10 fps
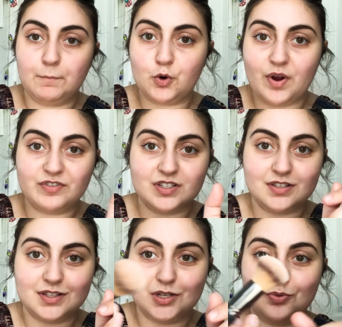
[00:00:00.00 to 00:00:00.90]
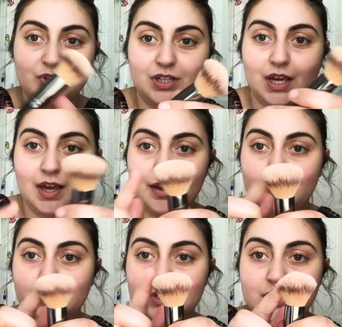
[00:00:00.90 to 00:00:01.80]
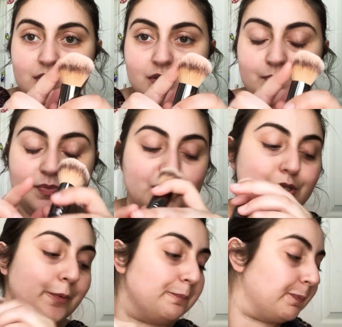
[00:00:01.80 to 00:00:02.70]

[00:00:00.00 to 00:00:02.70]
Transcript: crevices that you really can't get with this. So